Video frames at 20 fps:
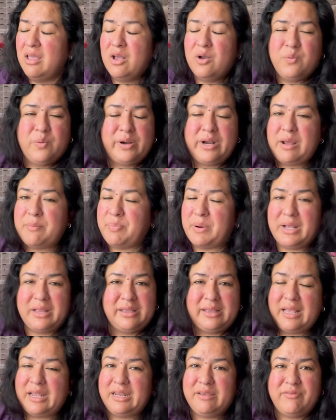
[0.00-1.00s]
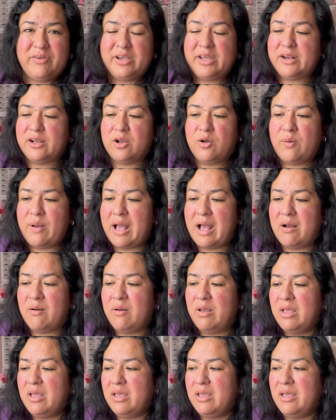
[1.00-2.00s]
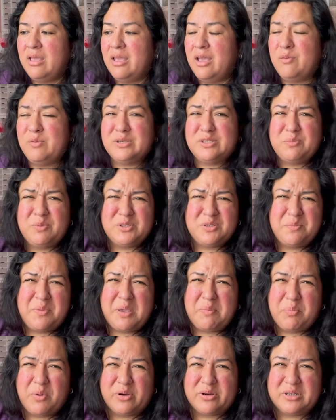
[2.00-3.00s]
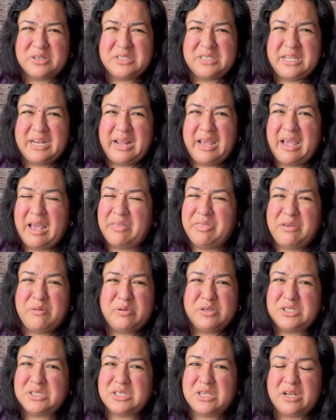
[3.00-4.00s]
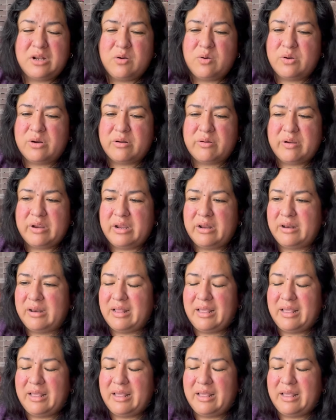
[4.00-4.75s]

We're probably not even going to go out. And we're supposed to make burgers today. I think we're just going to order in.